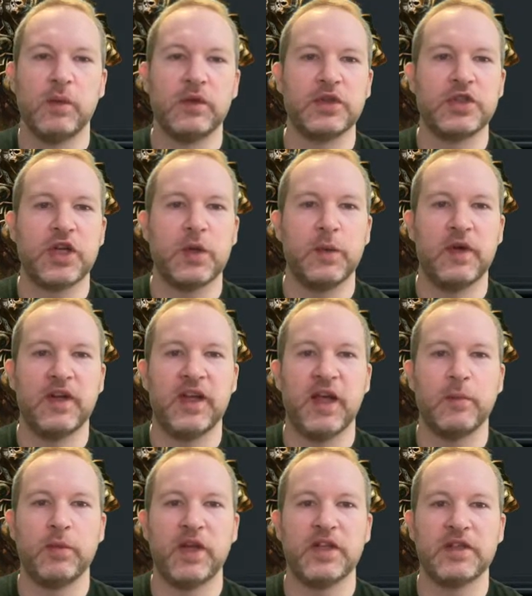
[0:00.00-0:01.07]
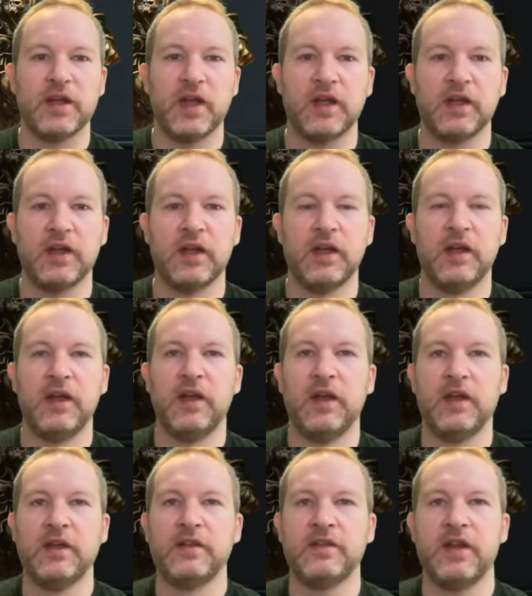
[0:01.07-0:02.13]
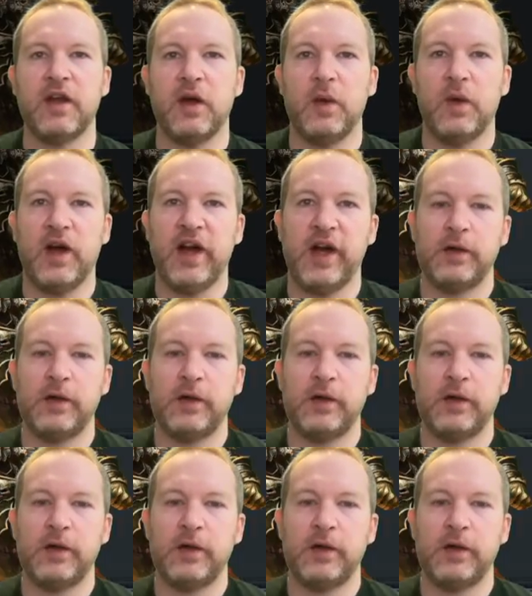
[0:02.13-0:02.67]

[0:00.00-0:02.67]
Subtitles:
what Shadow Hero gameplay is like. So